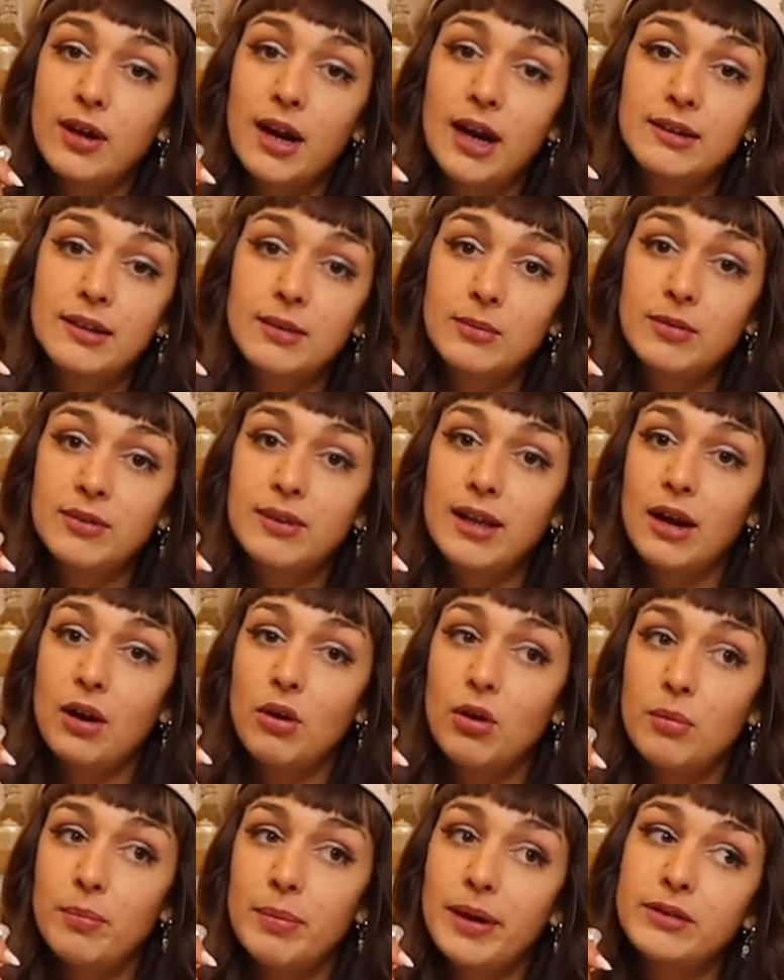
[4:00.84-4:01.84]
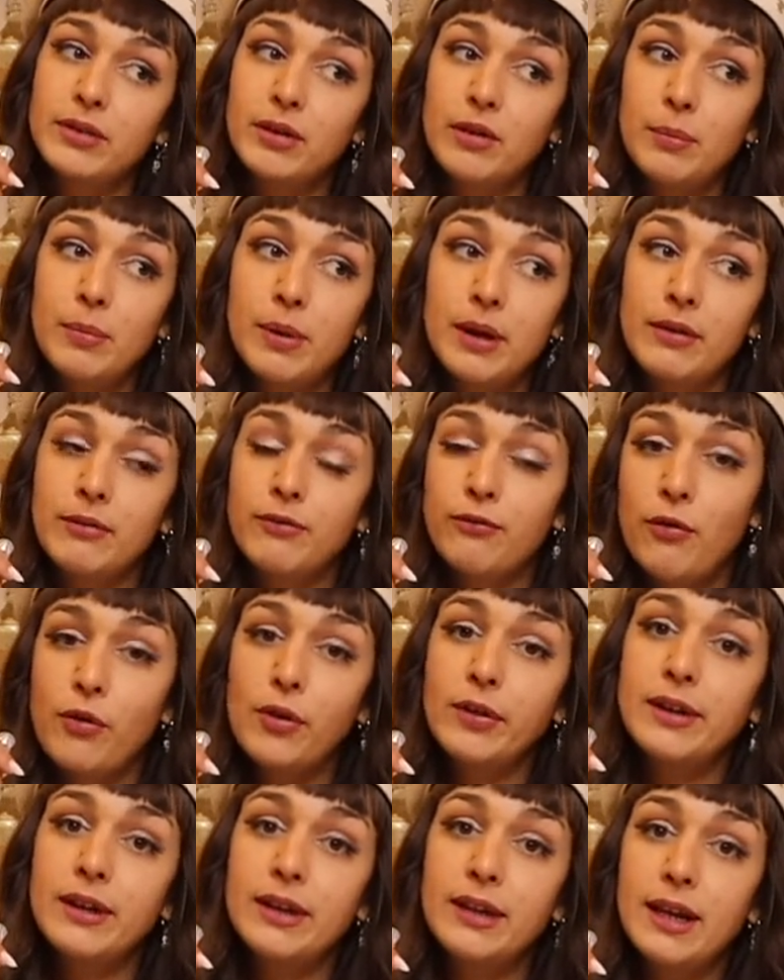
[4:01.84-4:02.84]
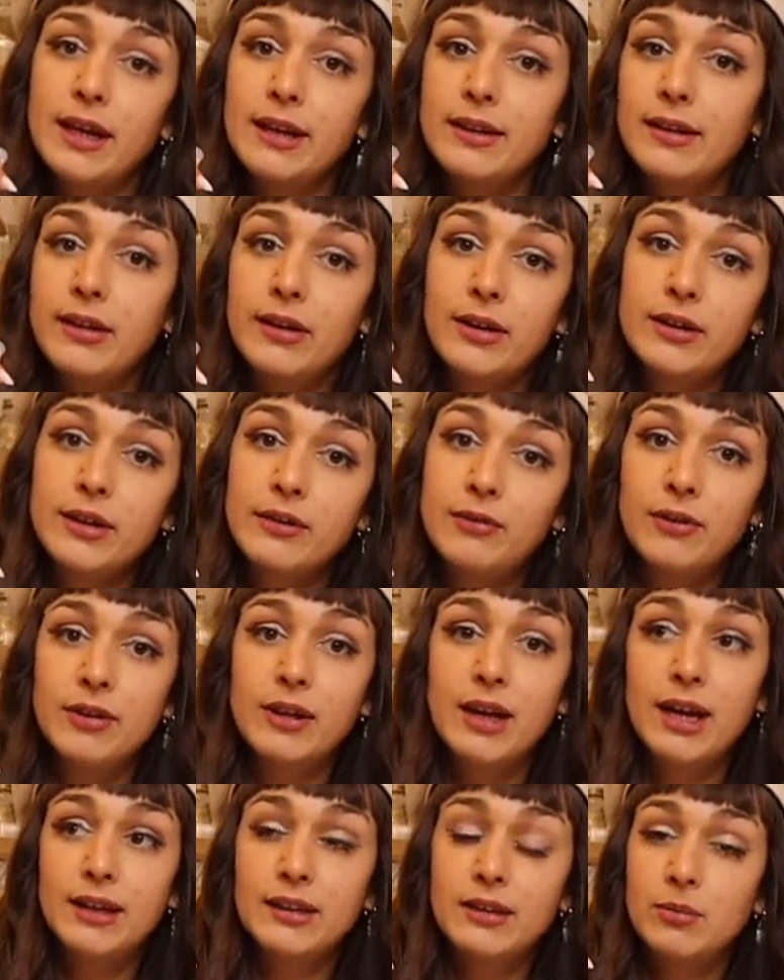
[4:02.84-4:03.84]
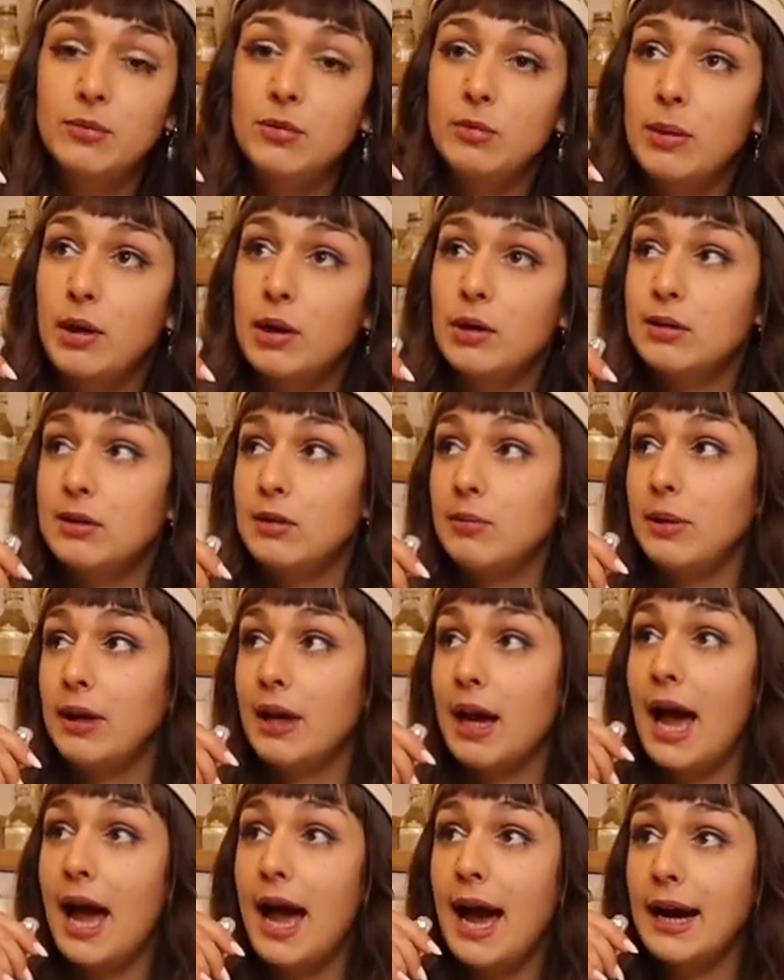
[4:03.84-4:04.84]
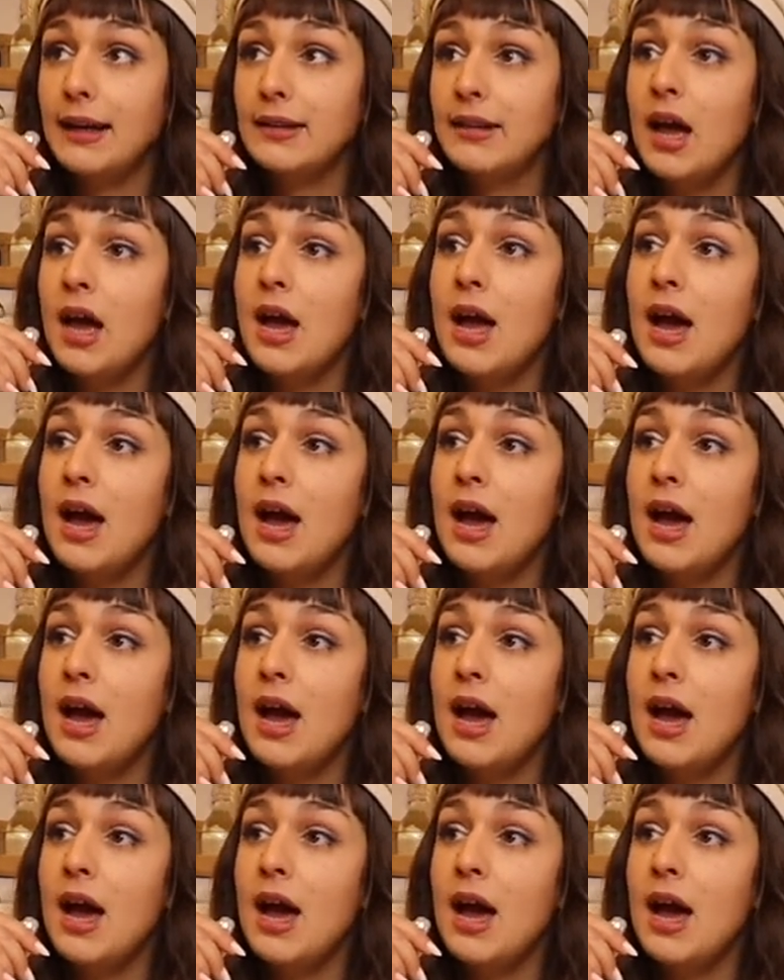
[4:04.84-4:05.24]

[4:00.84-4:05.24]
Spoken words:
items that are better being folded and there are different items better to be hanged.